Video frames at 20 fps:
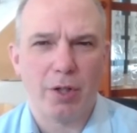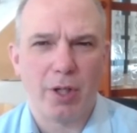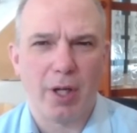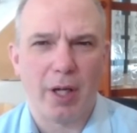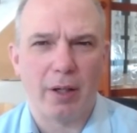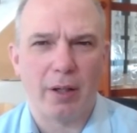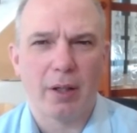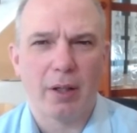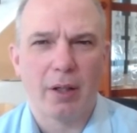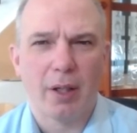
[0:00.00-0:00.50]

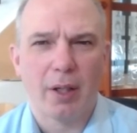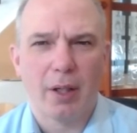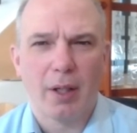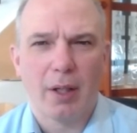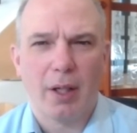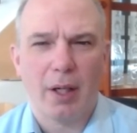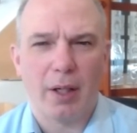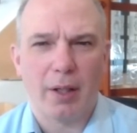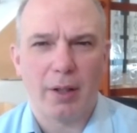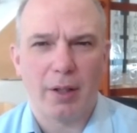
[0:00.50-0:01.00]
Center,
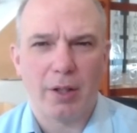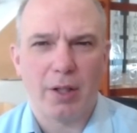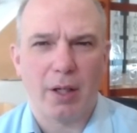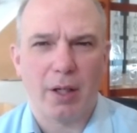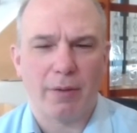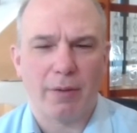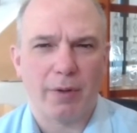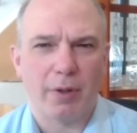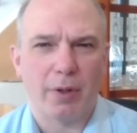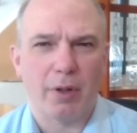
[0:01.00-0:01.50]
the
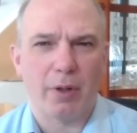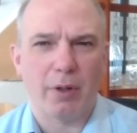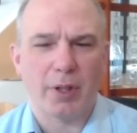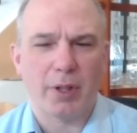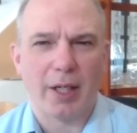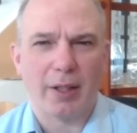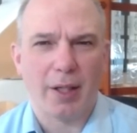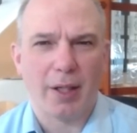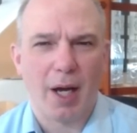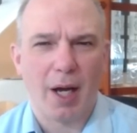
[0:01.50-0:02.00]
Center for
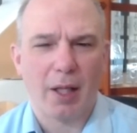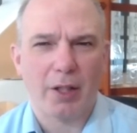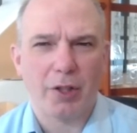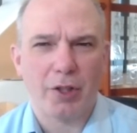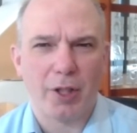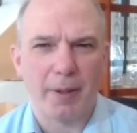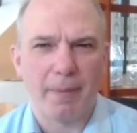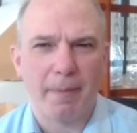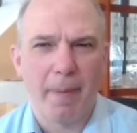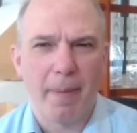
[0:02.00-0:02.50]

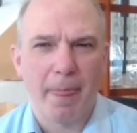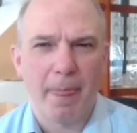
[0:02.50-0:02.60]
Neurotechnology.